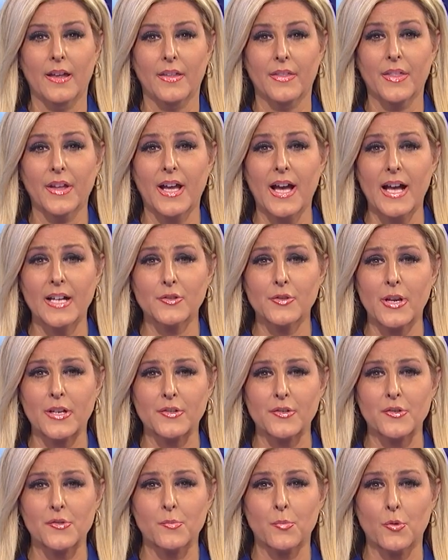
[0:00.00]
The
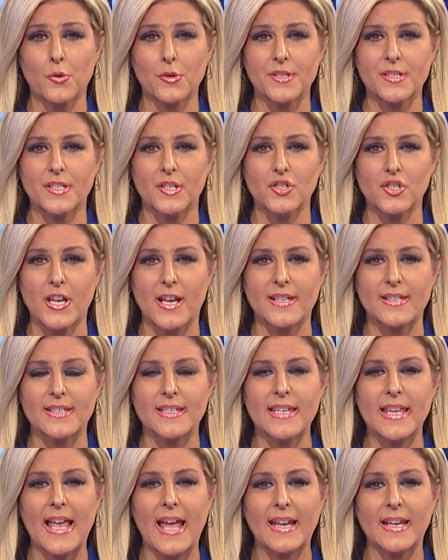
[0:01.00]
Contractors Board suggests
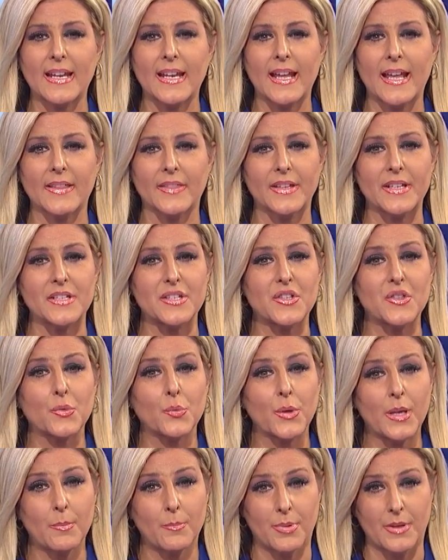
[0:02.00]
getting at least
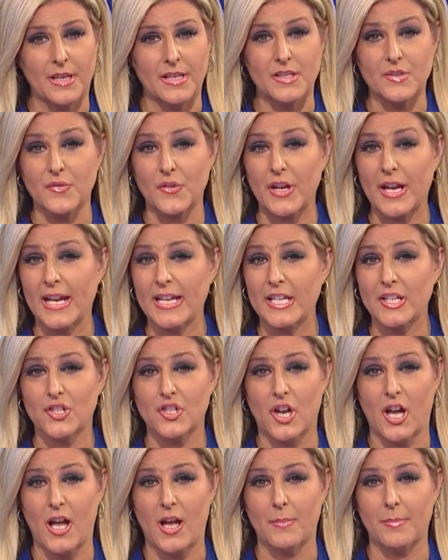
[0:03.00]
3 bids for any
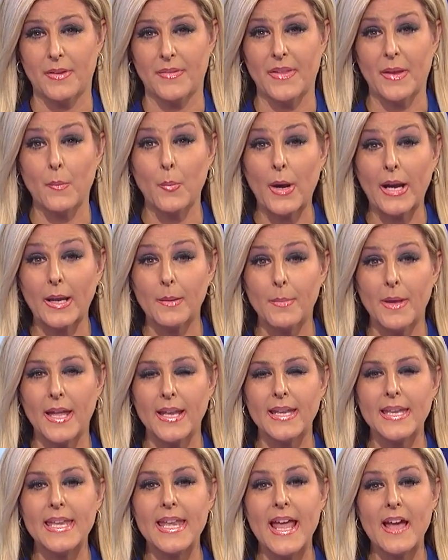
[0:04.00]
job, and they
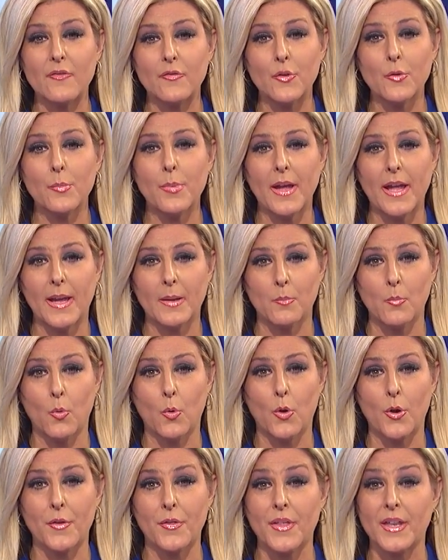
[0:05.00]
recommend never paying
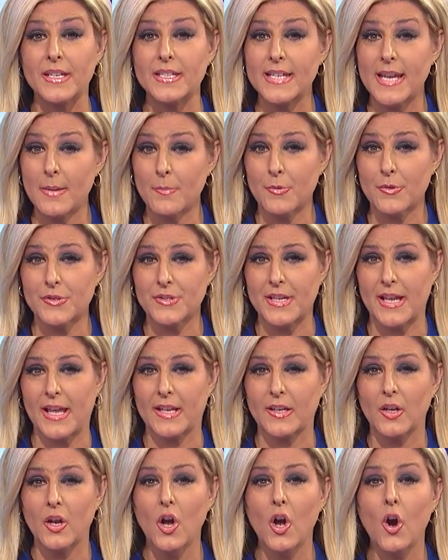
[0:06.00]
more than
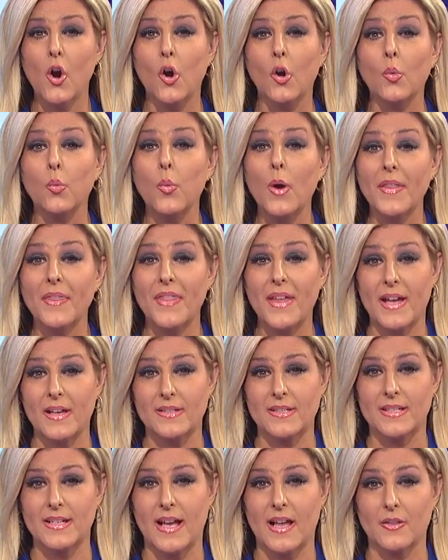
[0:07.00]
10% or
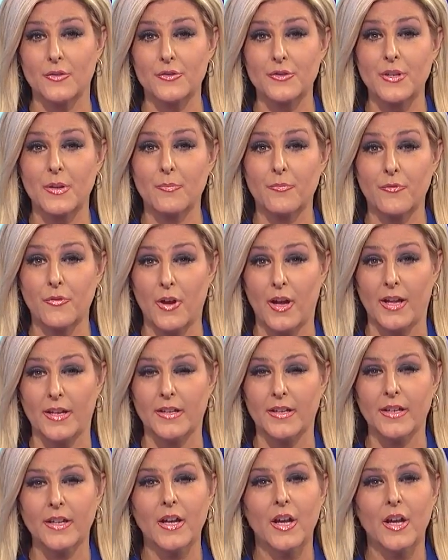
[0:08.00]
$1,000 up front.